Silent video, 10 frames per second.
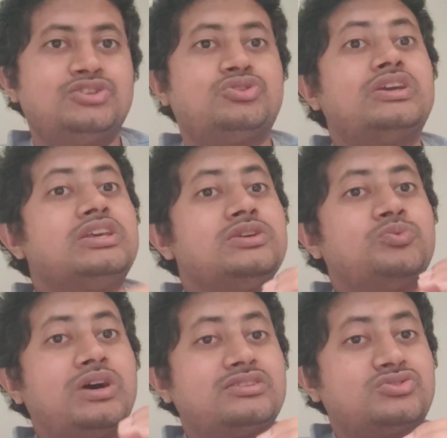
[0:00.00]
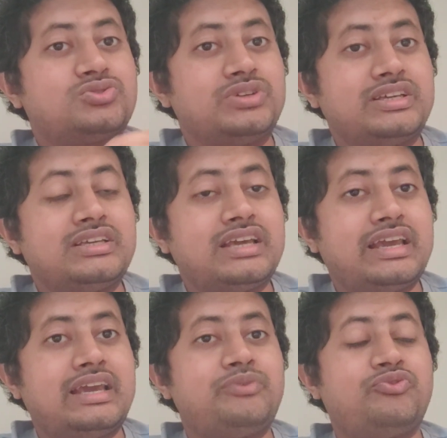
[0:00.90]
So he was doing
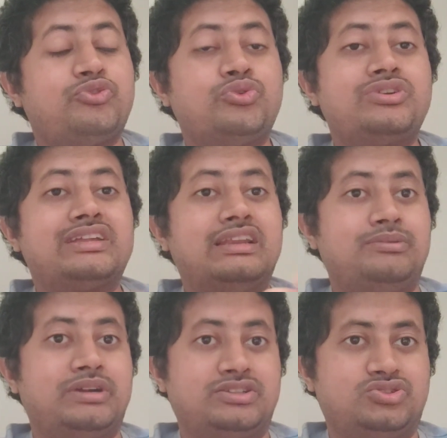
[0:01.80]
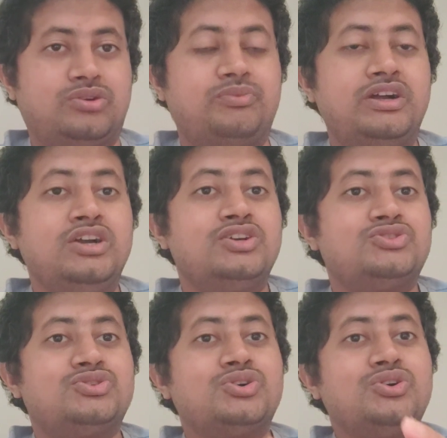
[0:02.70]
a food delivery job.
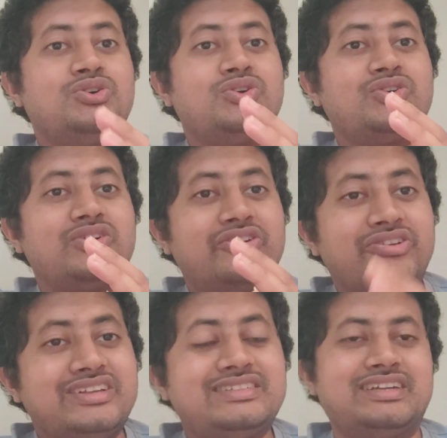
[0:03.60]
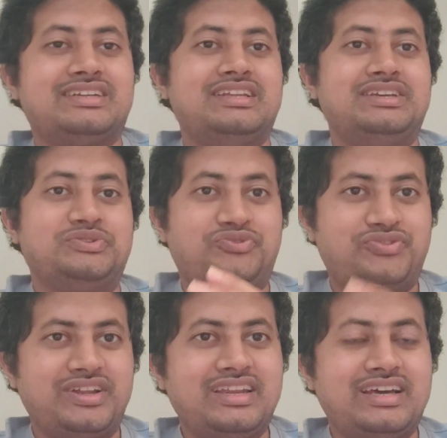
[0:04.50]
So recently in
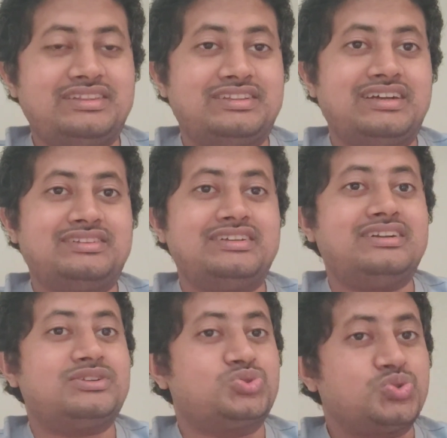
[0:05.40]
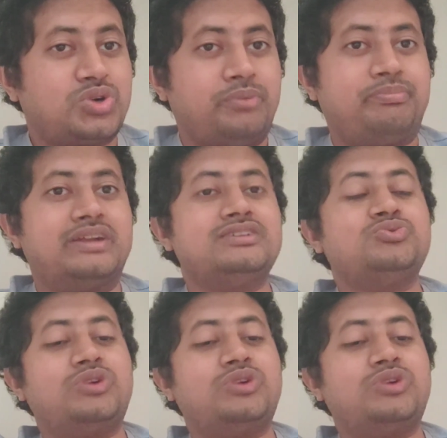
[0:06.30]
Finland, there are two companies.